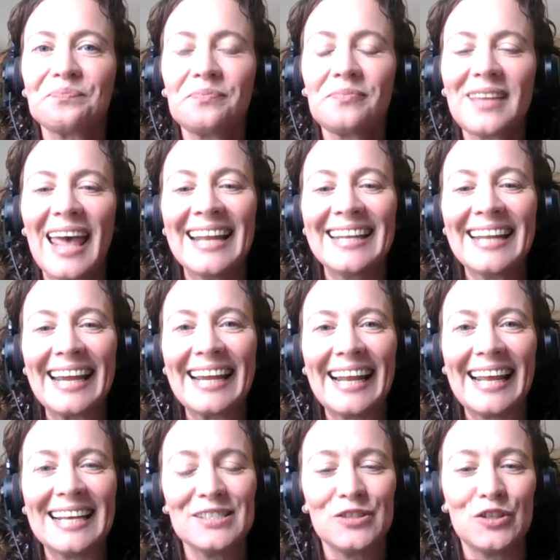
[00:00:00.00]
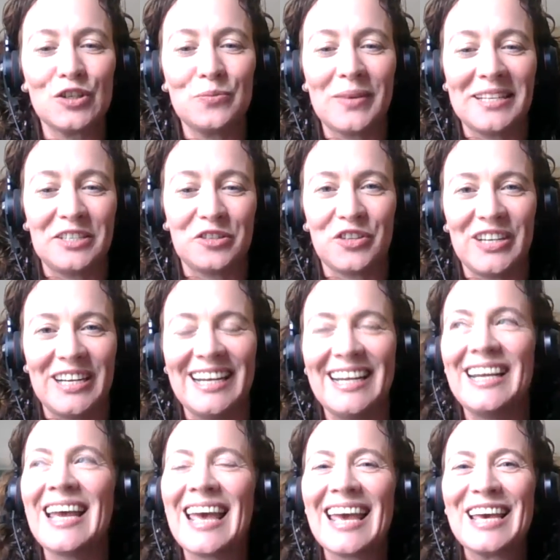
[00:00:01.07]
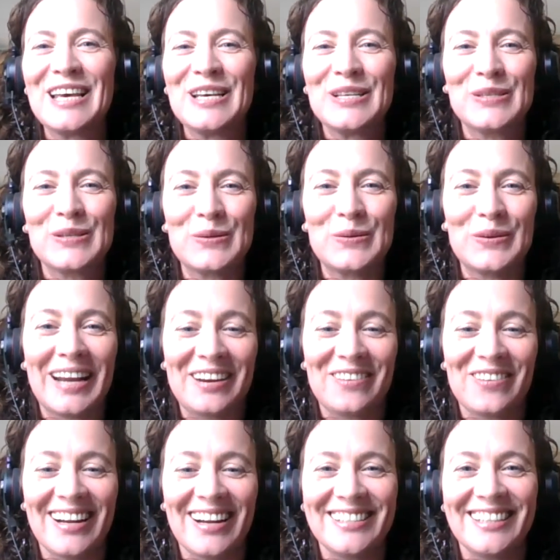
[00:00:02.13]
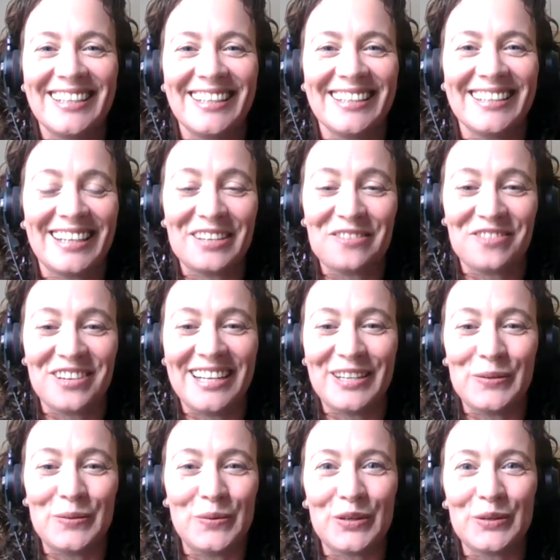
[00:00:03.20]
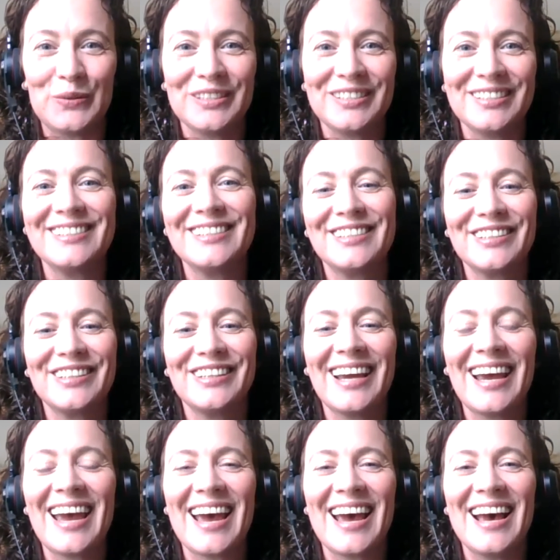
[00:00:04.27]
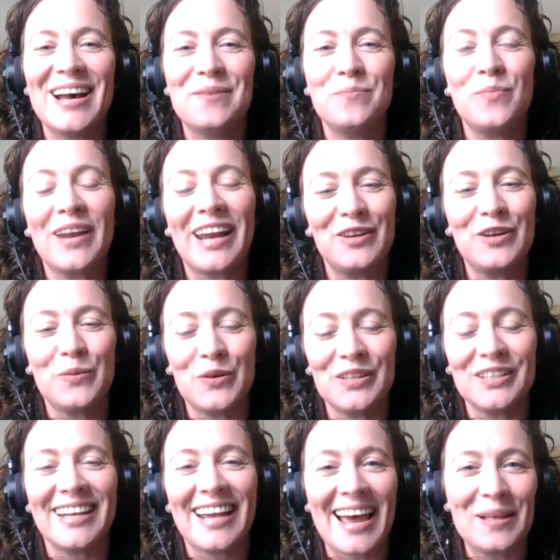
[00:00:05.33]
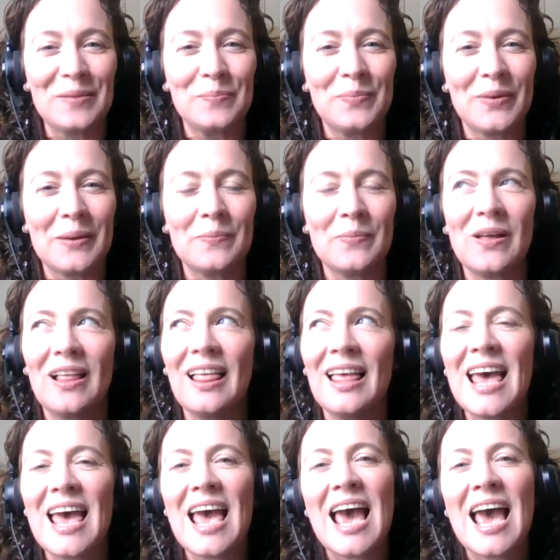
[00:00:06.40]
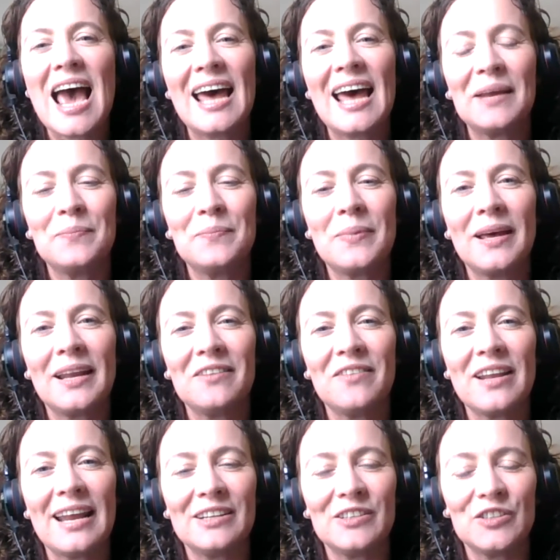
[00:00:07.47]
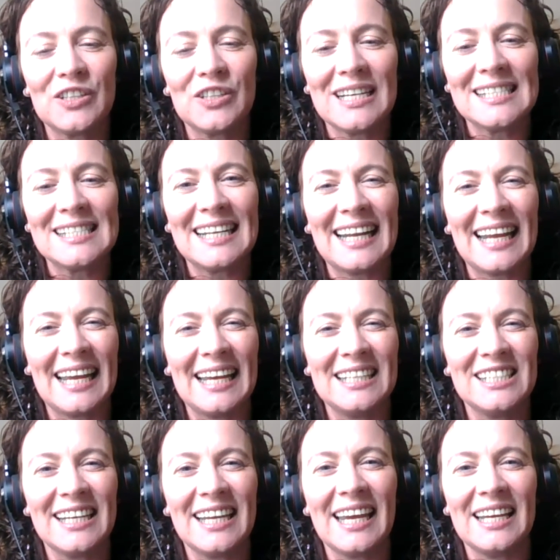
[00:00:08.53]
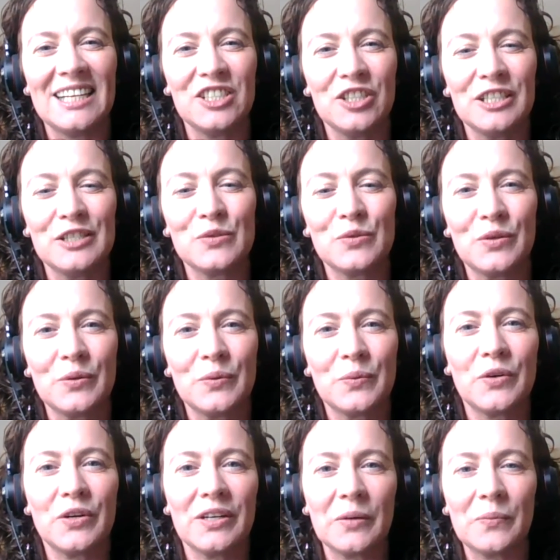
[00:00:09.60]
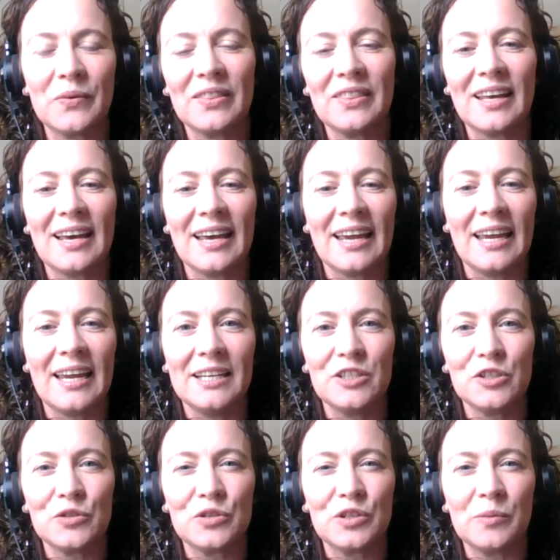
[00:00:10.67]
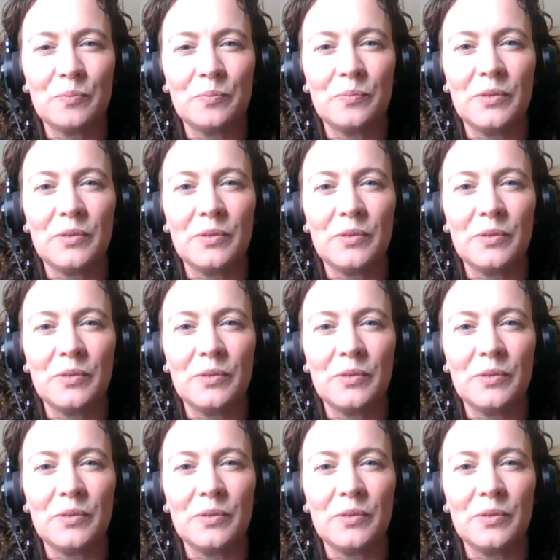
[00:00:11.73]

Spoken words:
at night class to do my degree. So when I graduated, I didn't really know what I wanted to do, but I knew I wanted to help people. I had a bit of an interest in education, sort of working with that age group,